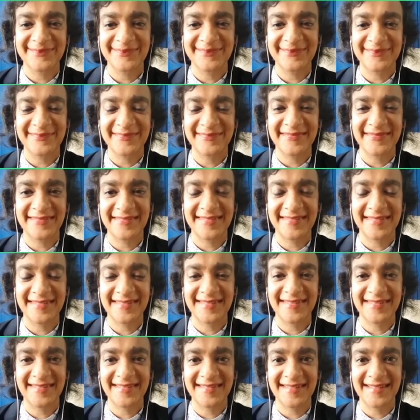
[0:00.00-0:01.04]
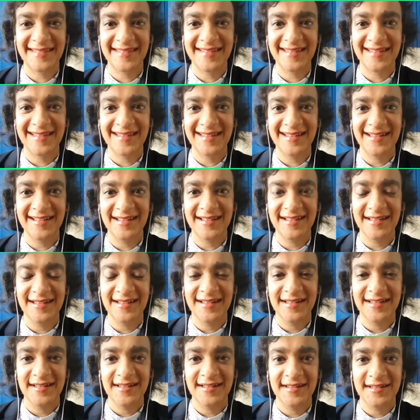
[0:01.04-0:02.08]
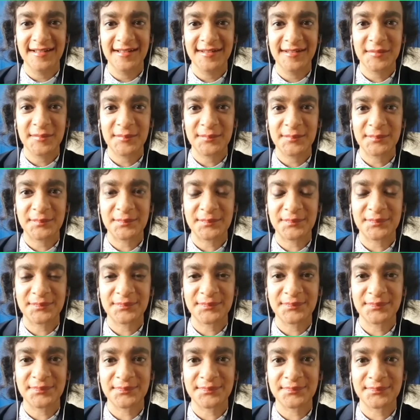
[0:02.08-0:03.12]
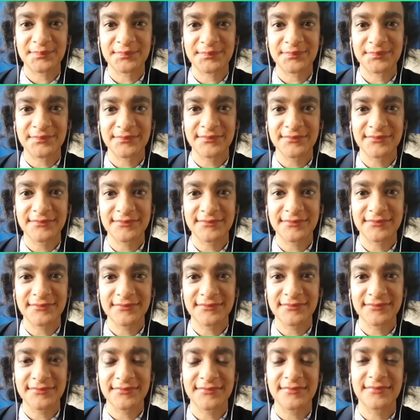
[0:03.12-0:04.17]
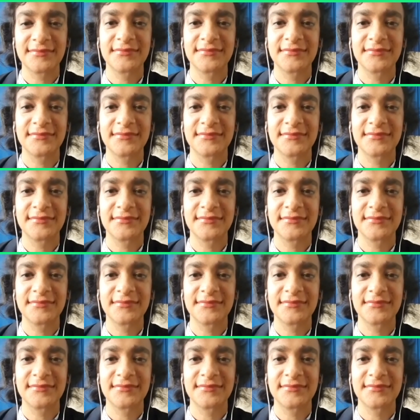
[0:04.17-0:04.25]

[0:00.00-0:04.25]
The person shown says nothing.